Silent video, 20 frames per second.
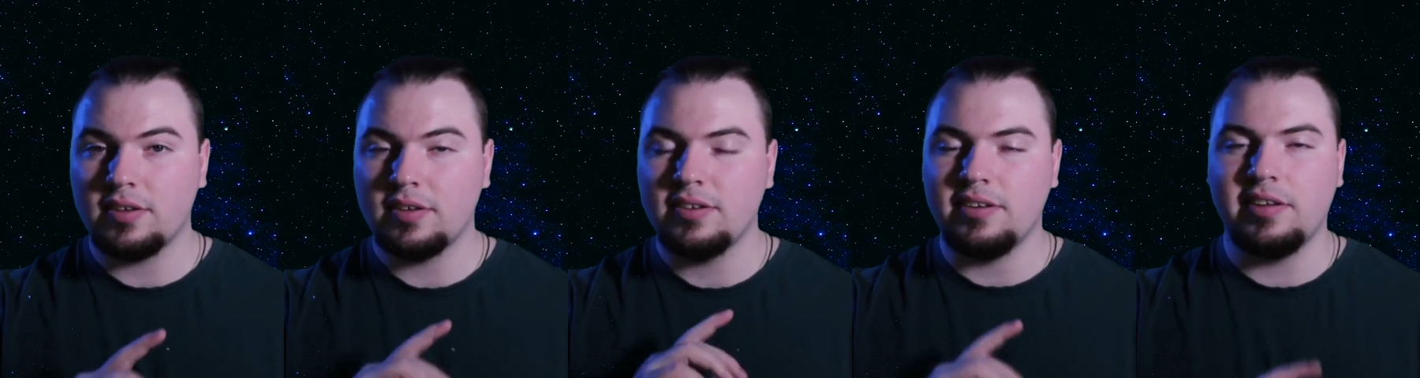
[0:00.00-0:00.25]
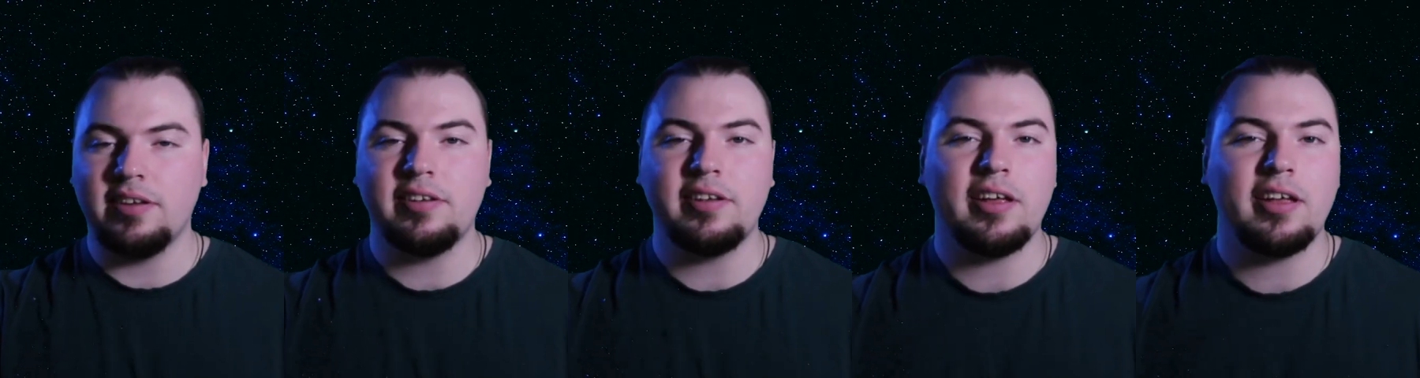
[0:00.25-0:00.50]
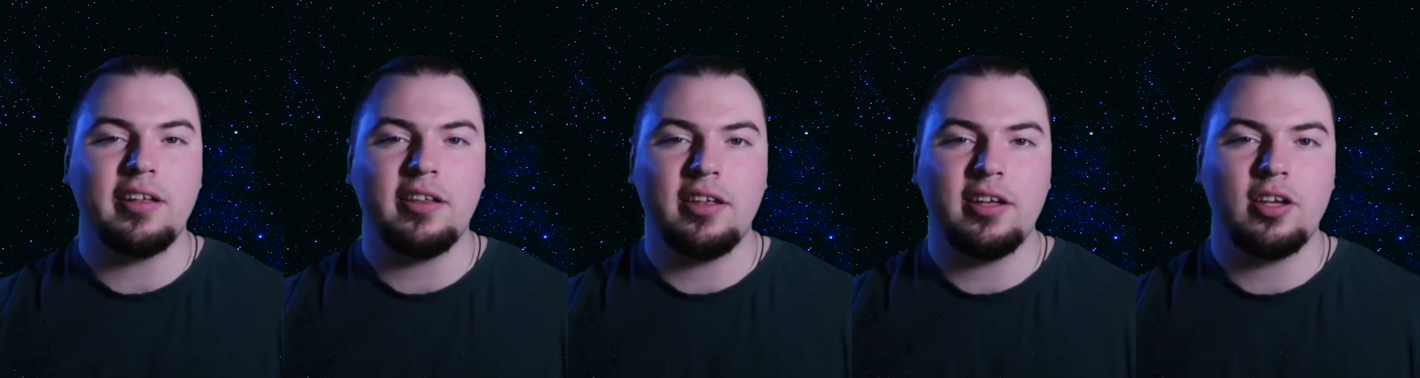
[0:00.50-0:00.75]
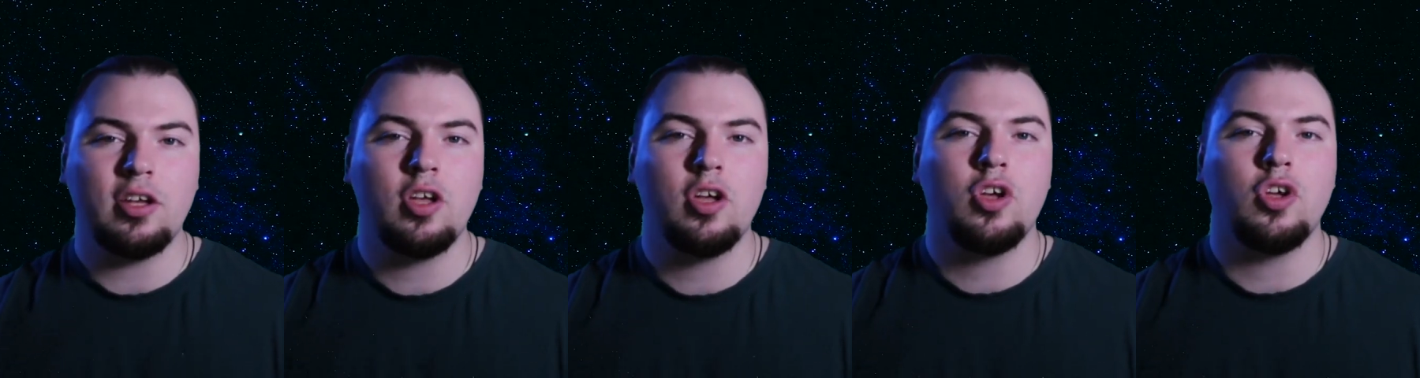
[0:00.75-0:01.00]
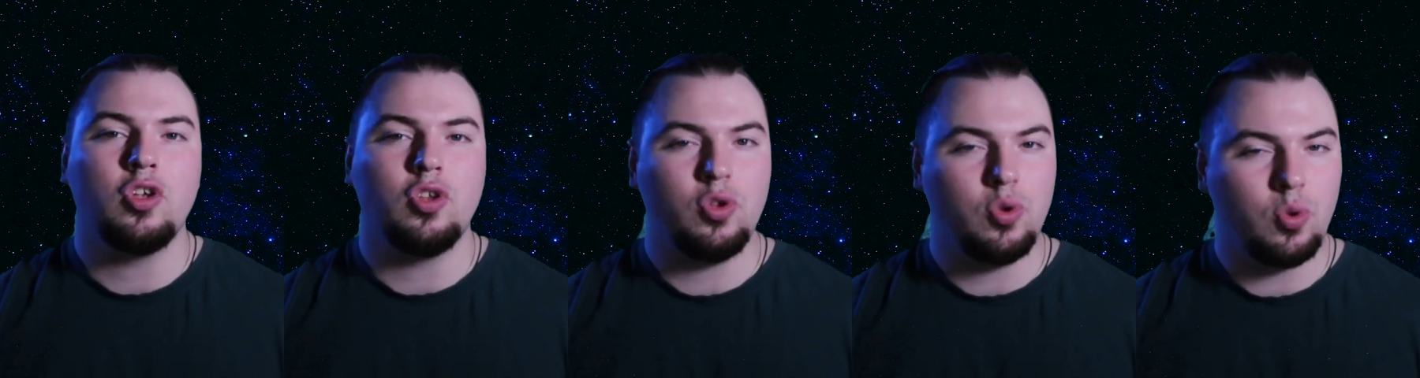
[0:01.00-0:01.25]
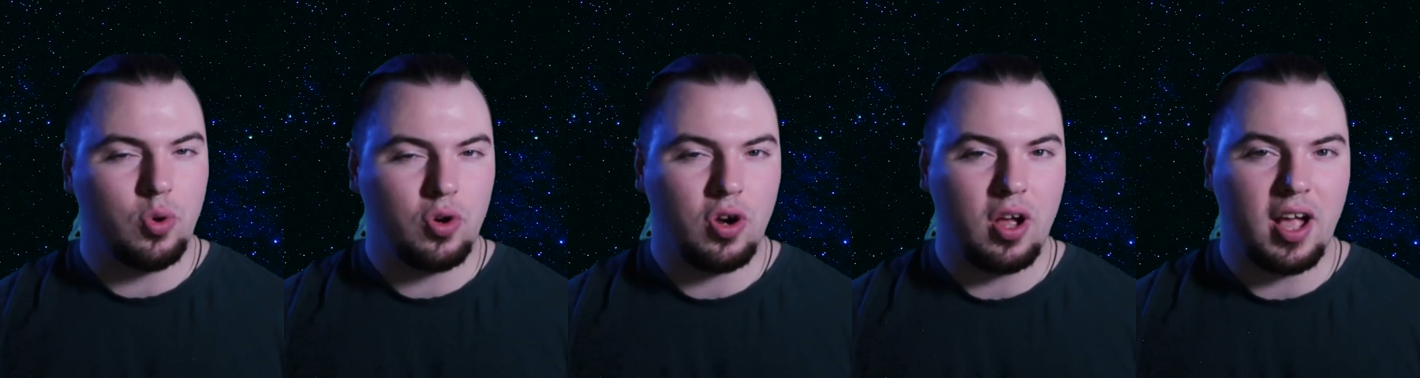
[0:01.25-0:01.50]
detailing
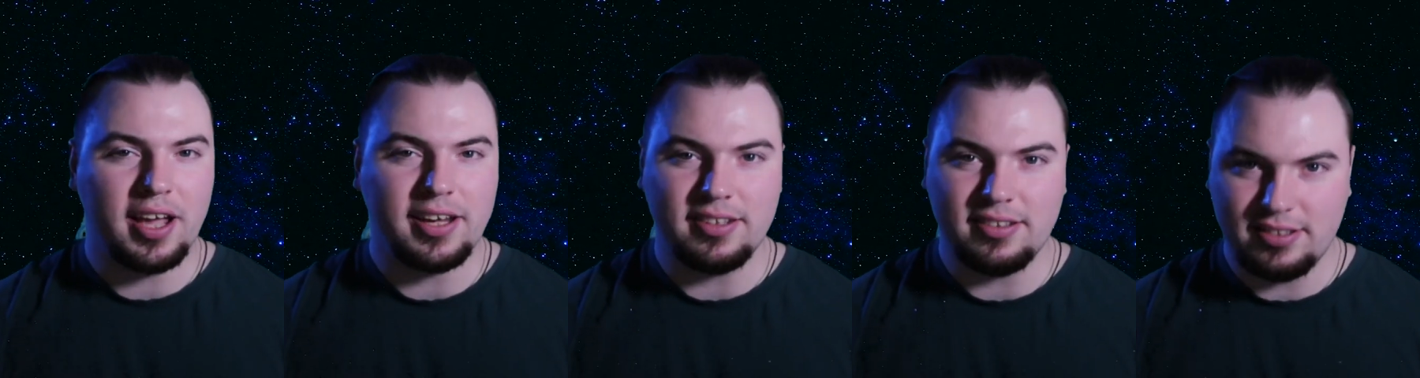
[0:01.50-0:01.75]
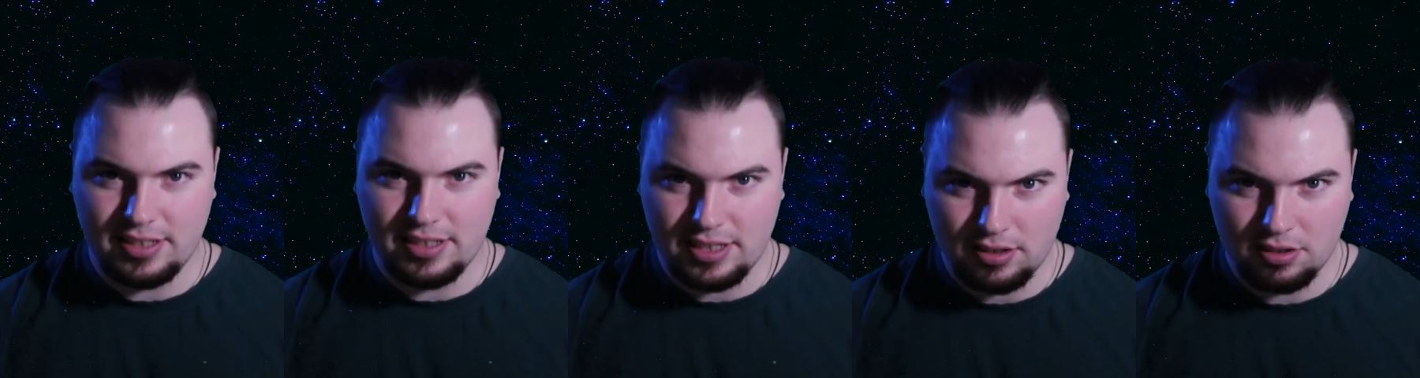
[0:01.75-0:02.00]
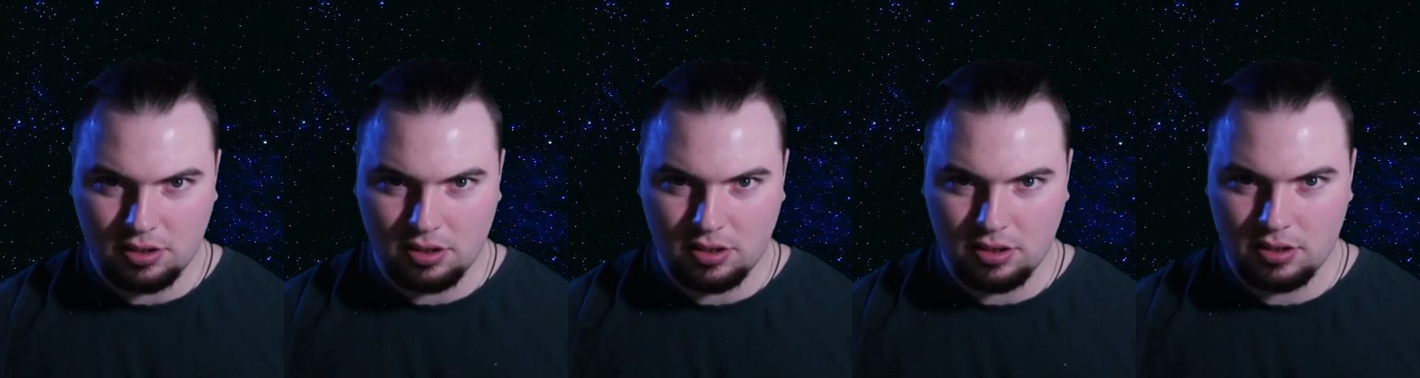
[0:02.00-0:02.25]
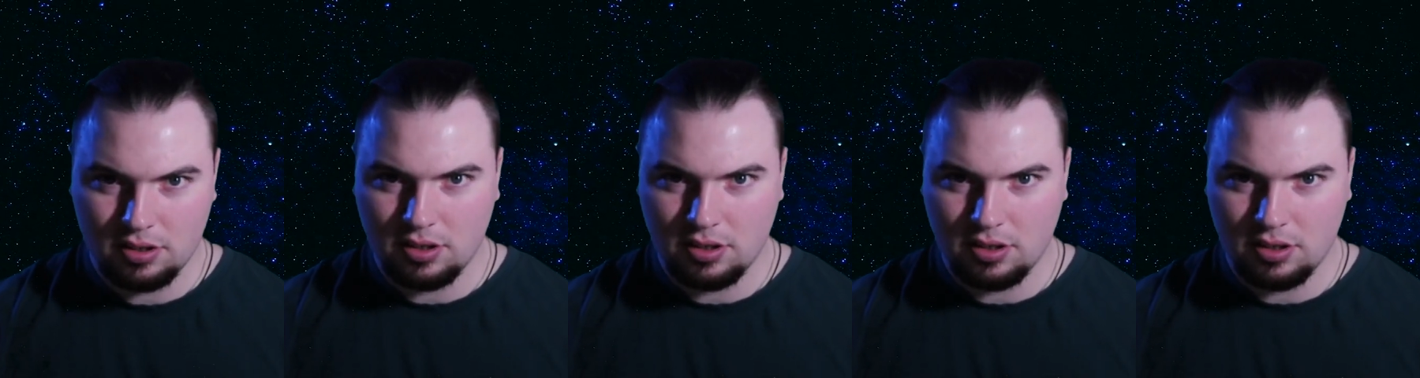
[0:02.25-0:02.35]
your ideal